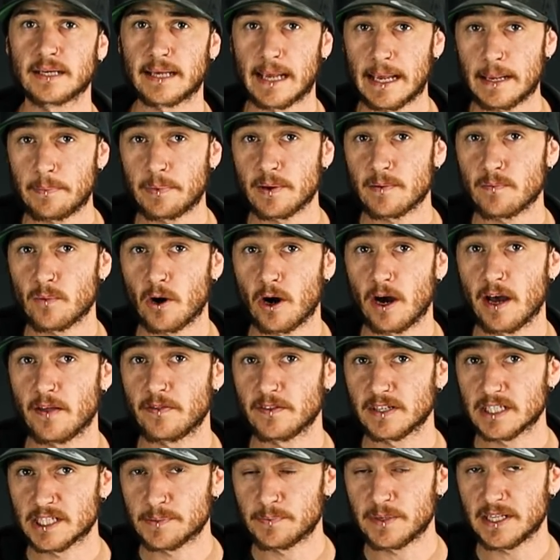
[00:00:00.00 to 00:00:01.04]
keep in
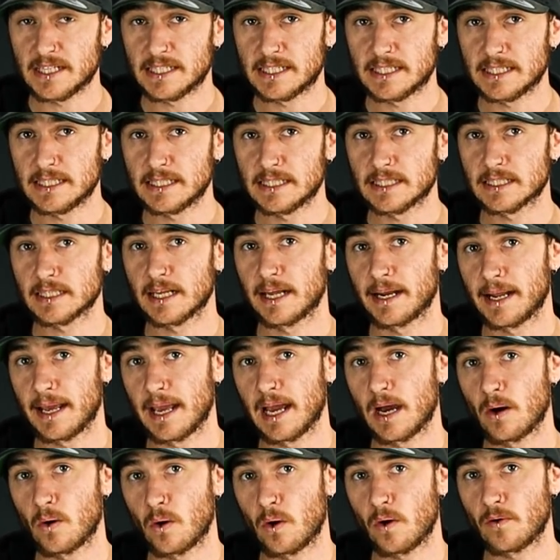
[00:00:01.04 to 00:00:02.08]
mind the species and
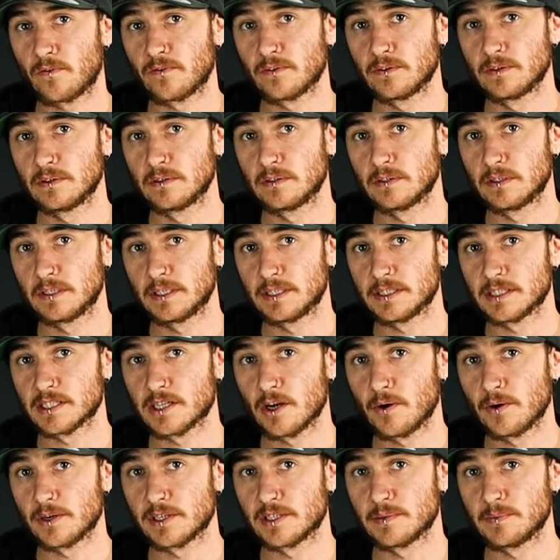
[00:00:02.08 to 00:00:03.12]
how often it's
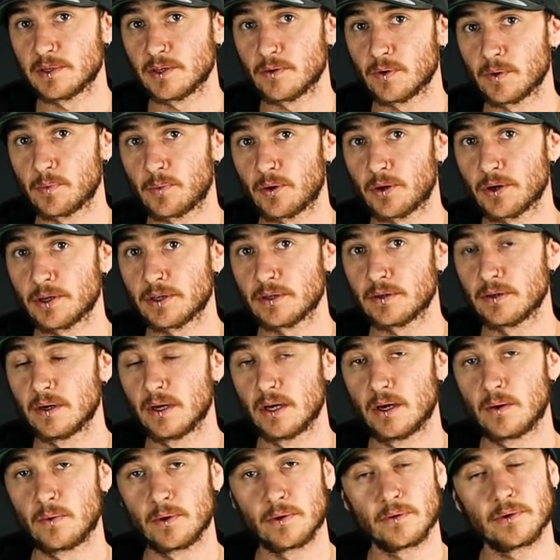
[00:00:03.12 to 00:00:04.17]
going to be repotted.
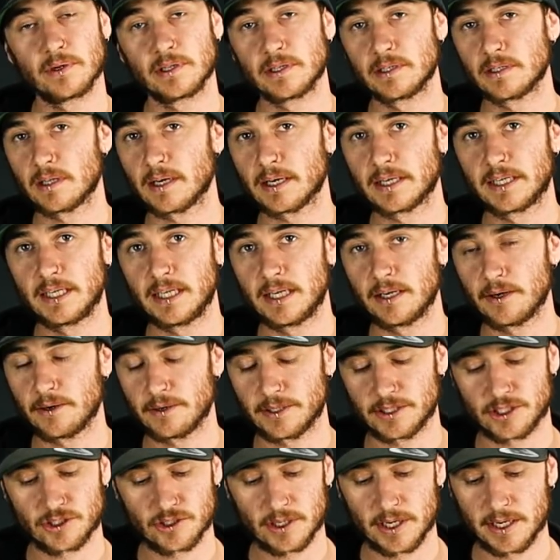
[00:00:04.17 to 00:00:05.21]
We're really lucky here
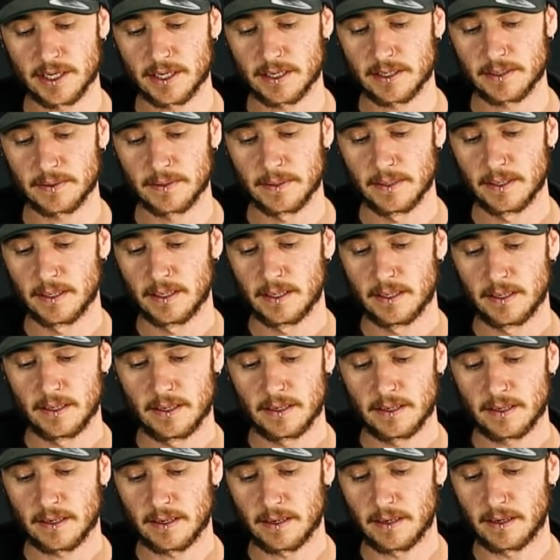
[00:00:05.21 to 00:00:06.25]
in Australia.
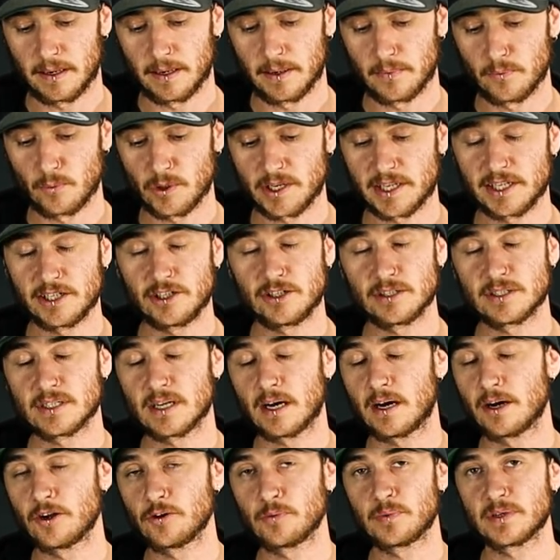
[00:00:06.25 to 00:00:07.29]
We can use
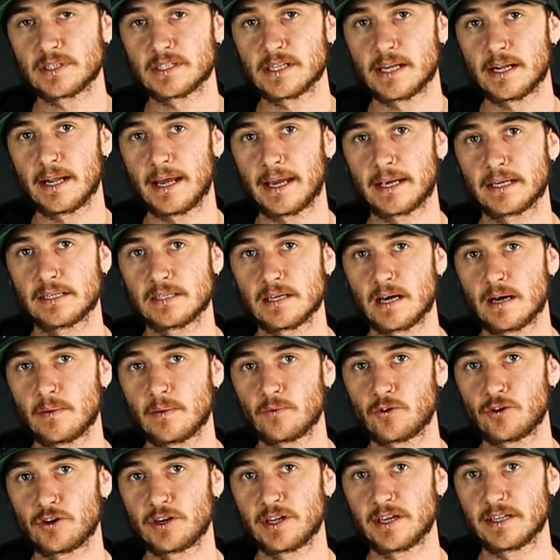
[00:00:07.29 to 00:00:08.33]
100%
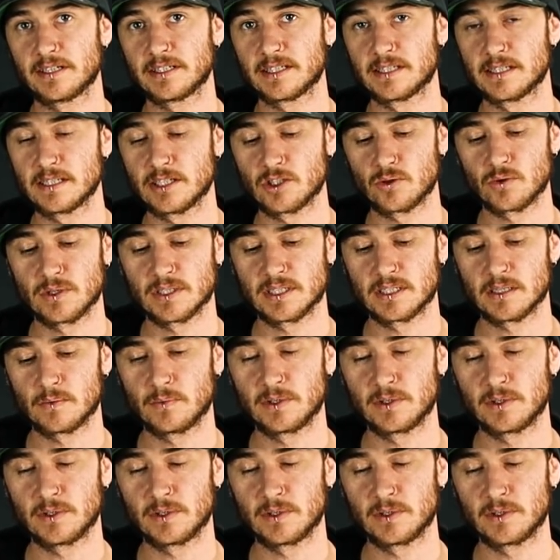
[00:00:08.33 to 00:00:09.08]
Akadama on our deciduous,